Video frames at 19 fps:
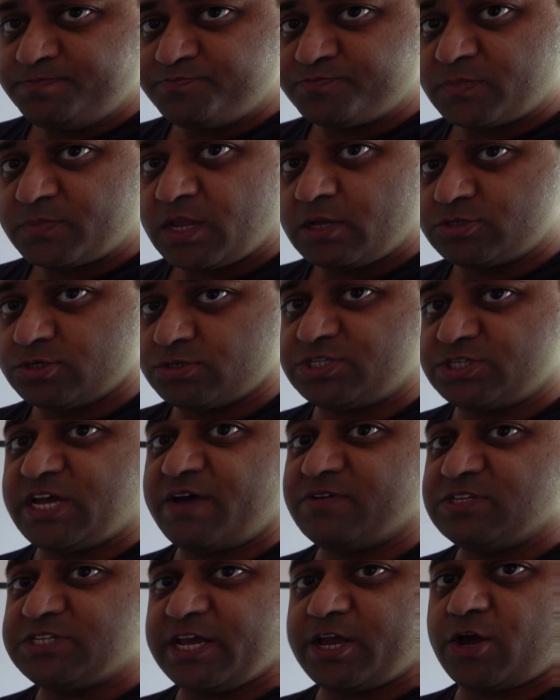so 7
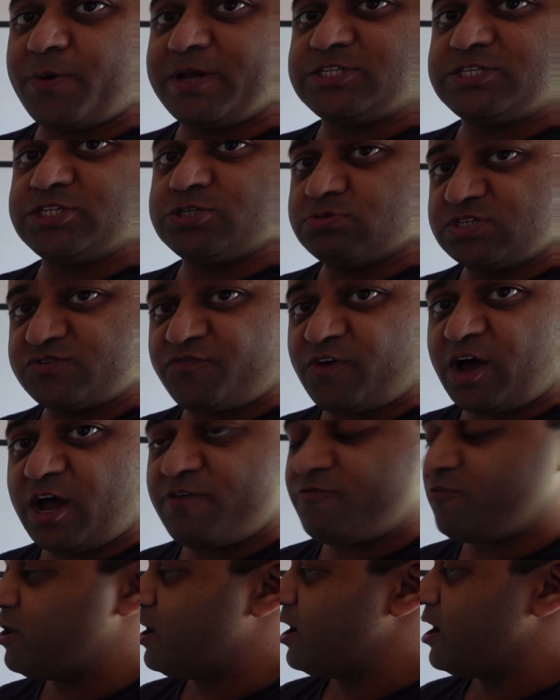take away 2 is 5,
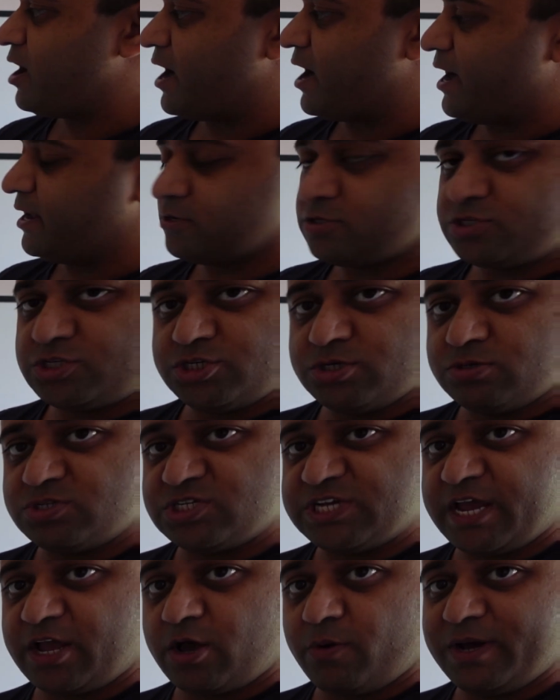and 2 take
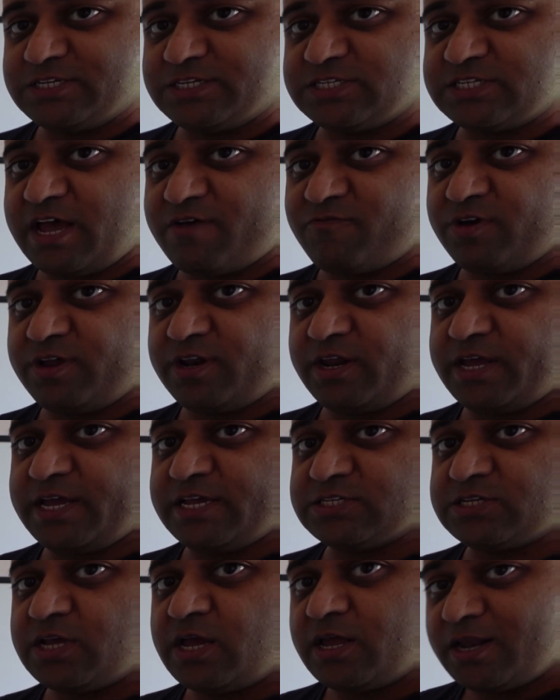away 7 is
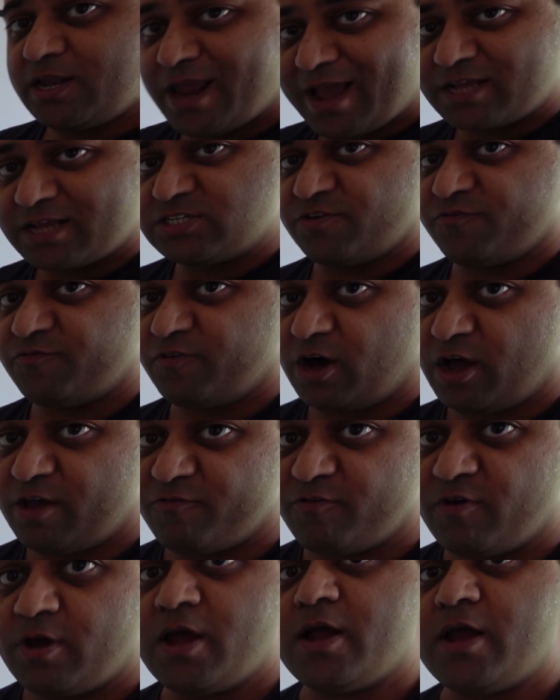negative 5,
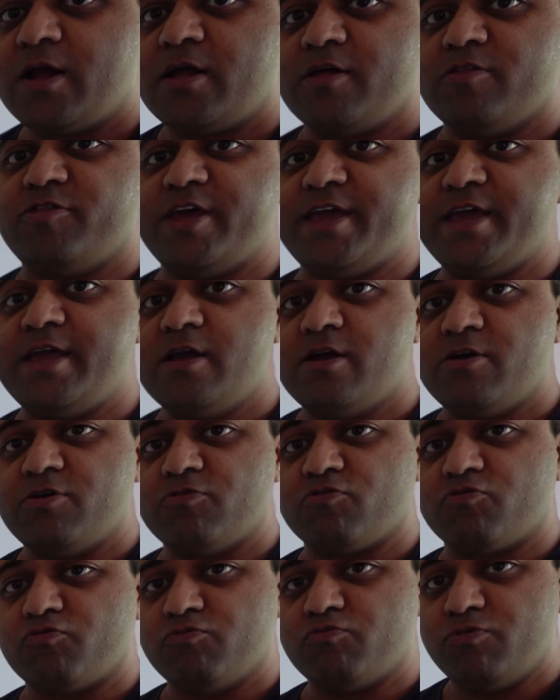the
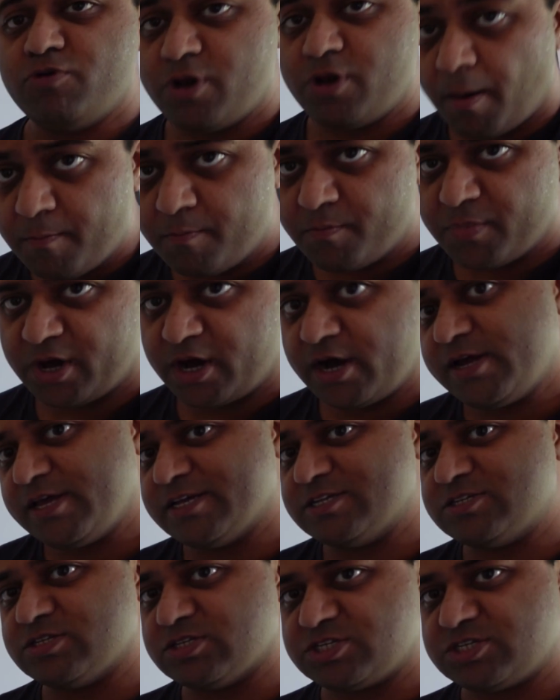number is the
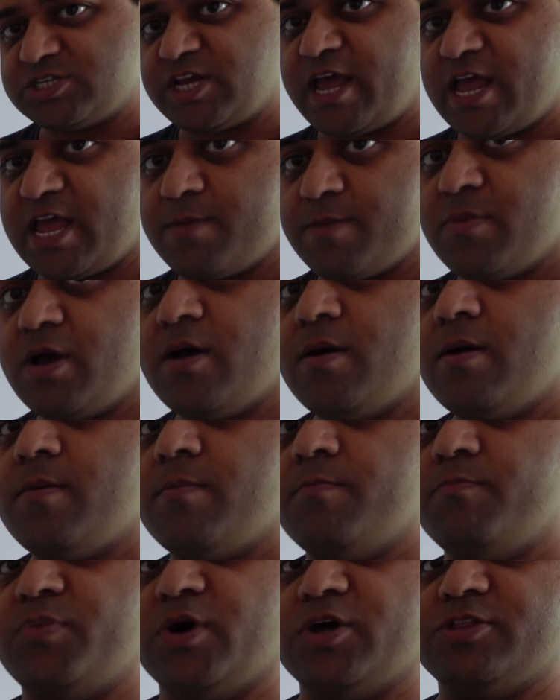same,
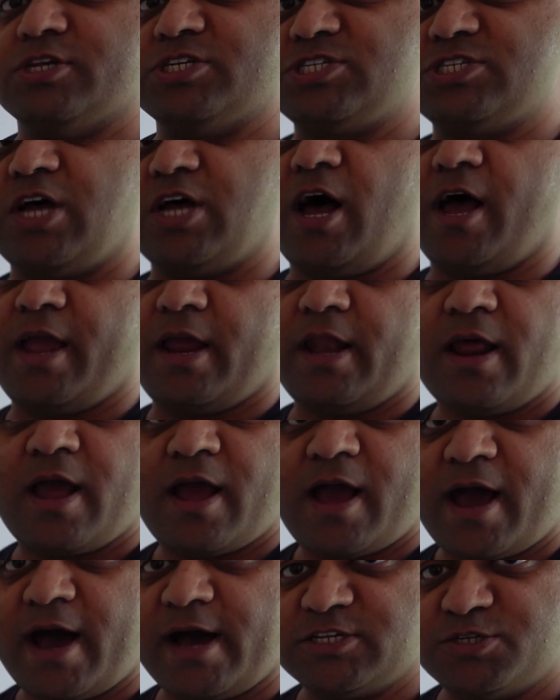but the sign
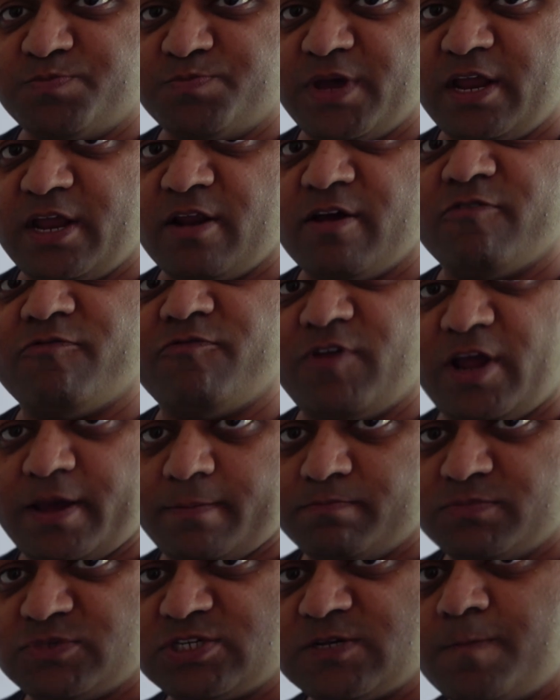has been flipped,
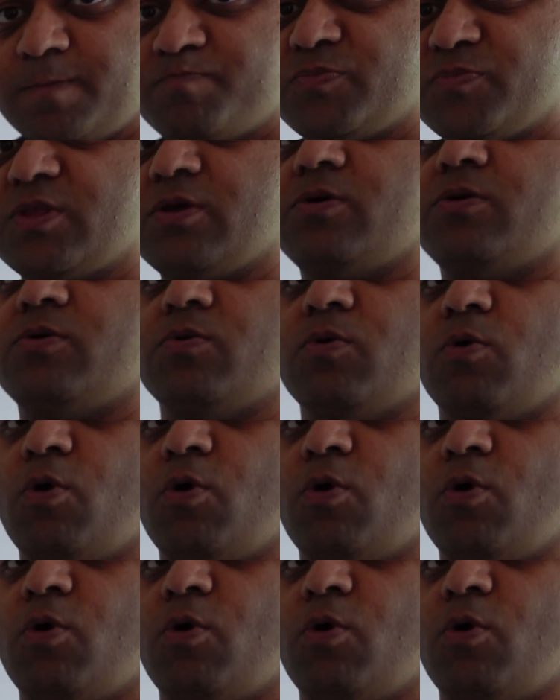or